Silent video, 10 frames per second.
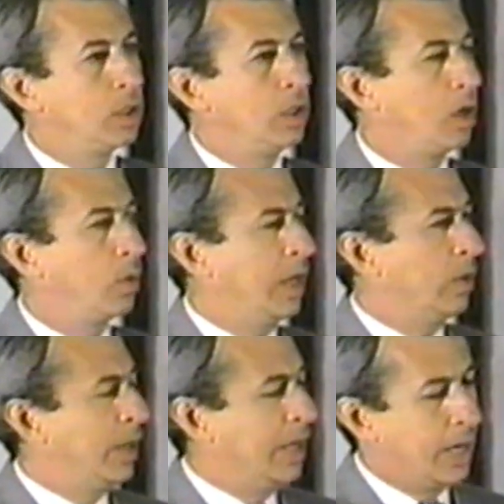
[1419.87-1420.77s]
You know,
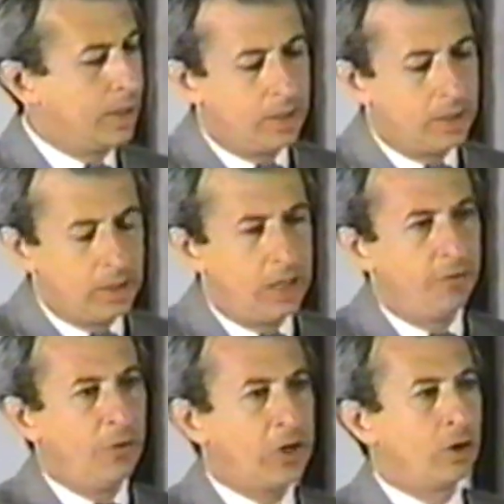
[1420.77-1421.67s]
we had,
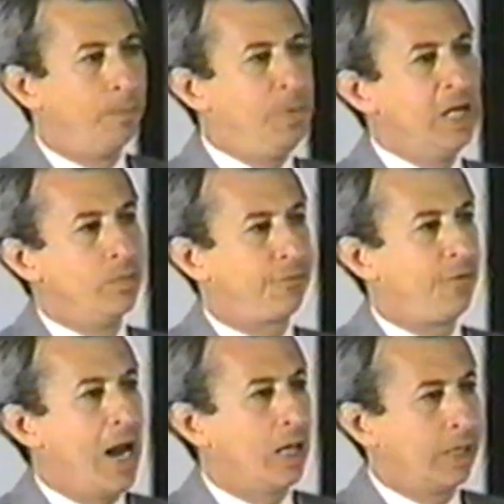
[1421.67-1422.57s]
if we could have beat them with
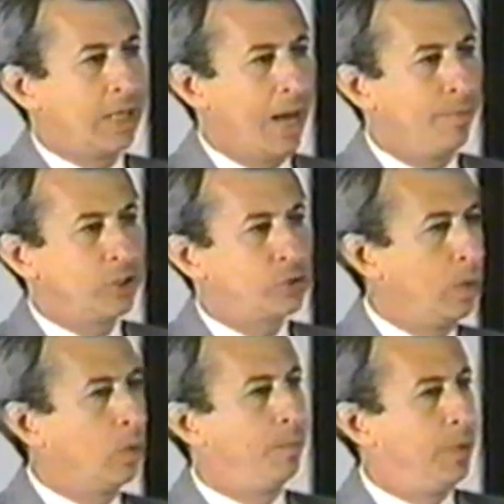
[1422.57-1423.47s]
filing cabinets,
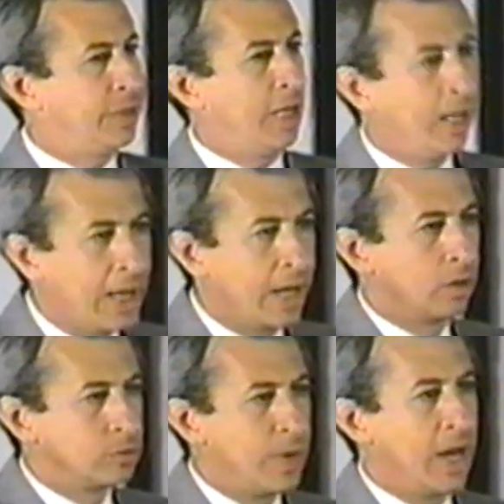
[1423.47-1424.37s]
we would have beat the hell out
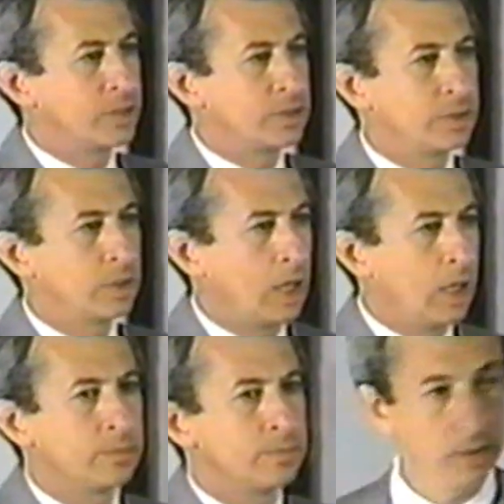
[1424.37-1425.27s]
of those bastards, okay?